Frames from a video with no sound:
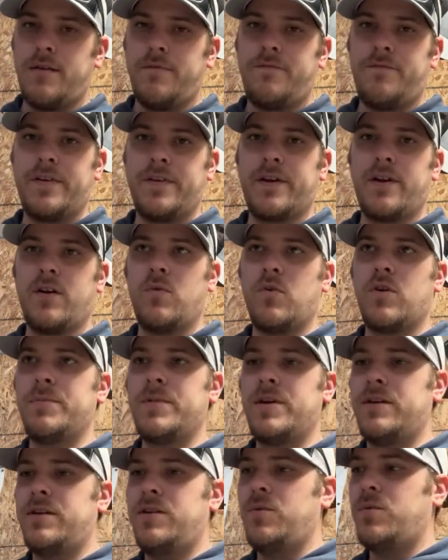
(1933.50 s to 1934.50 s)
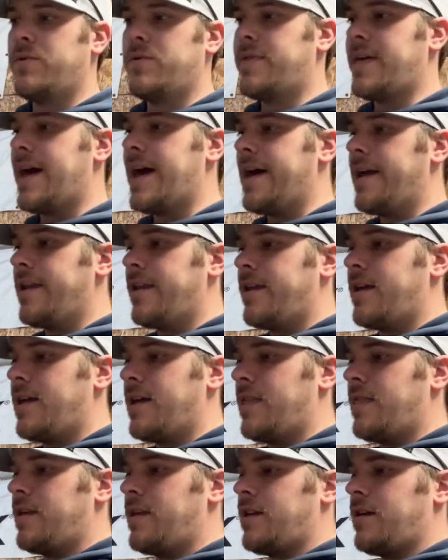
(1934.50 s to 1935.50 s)
figure out what I'm going to do with that,
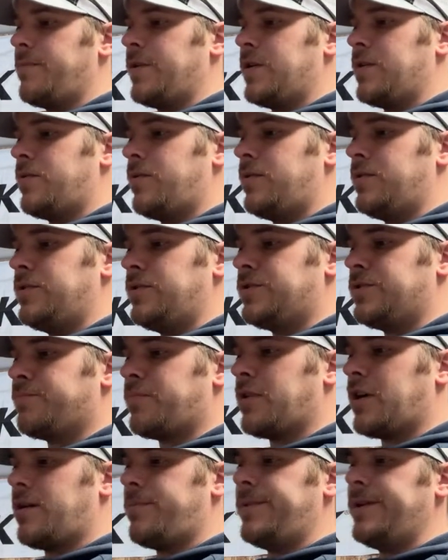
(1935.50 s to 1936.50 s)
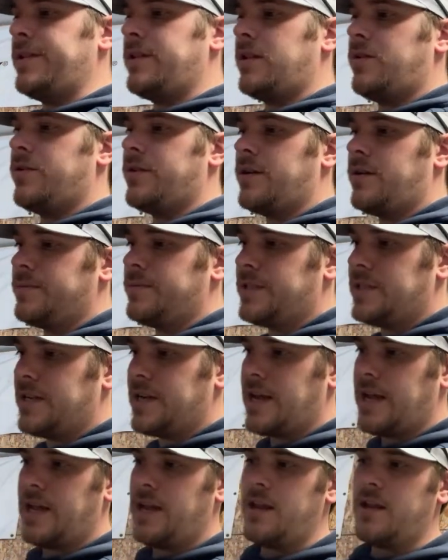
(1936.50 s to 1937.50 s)
and then I'm going to probably load up
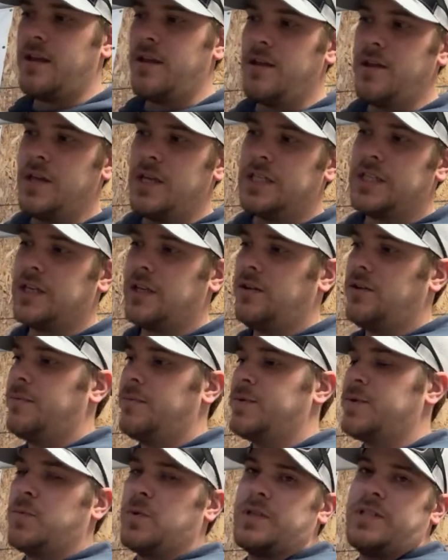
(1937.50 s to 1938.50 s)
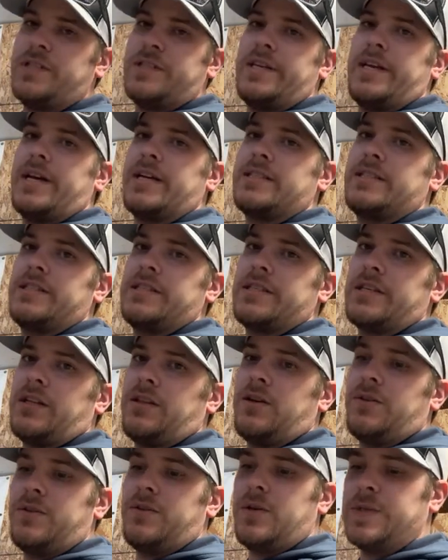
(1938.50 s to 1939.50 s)
tonight. So I'll load up some more CXs. I'll
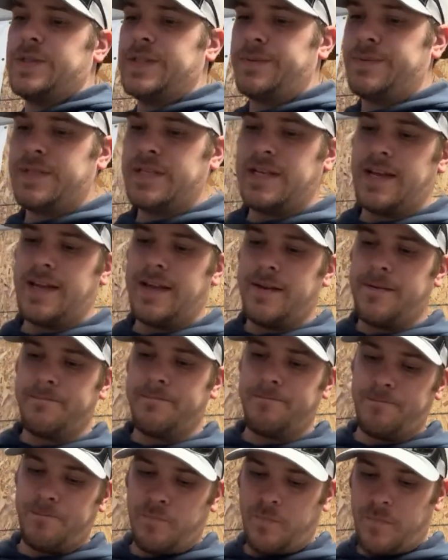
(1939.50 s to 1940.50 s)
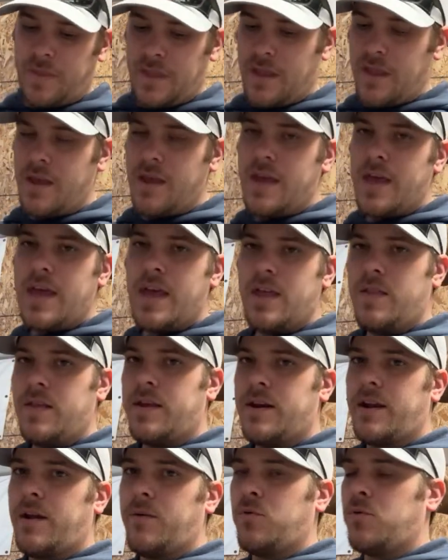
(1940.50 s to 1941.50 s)
load those up tonight, and
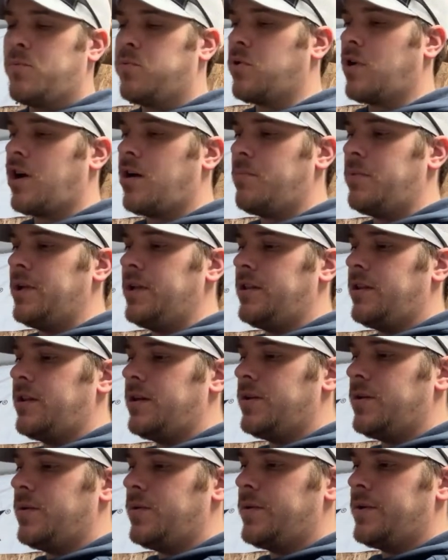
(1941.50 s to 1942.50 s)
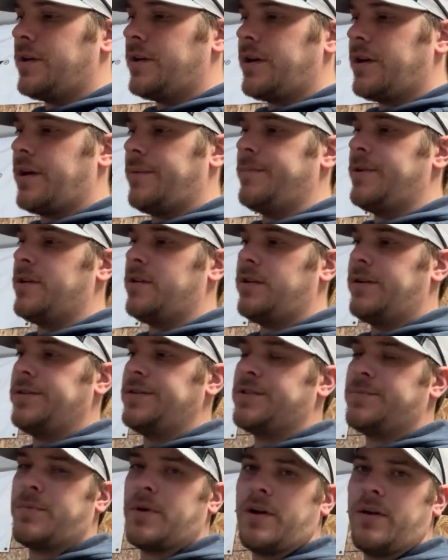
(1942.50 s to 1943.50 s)
then I will probably load. I'm going to
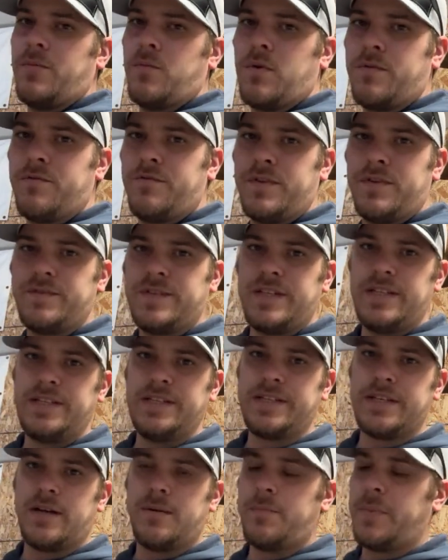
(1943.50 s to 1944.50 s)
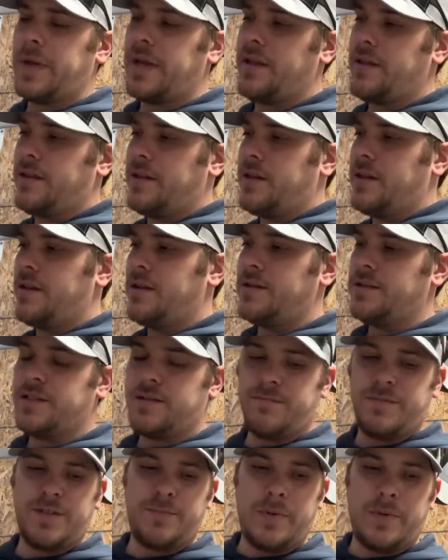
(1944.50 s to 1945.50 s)
load probably 115s up, and then
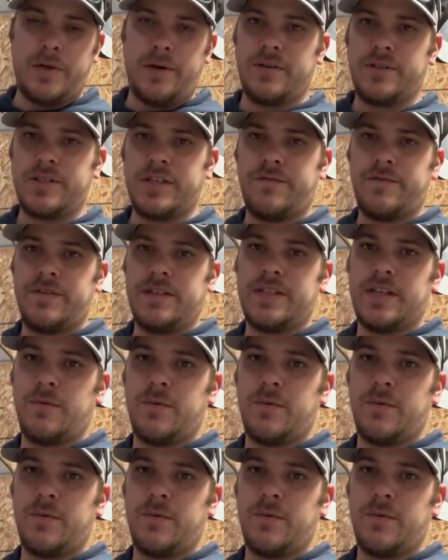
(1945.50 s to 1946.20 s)
some spears. I haven't decided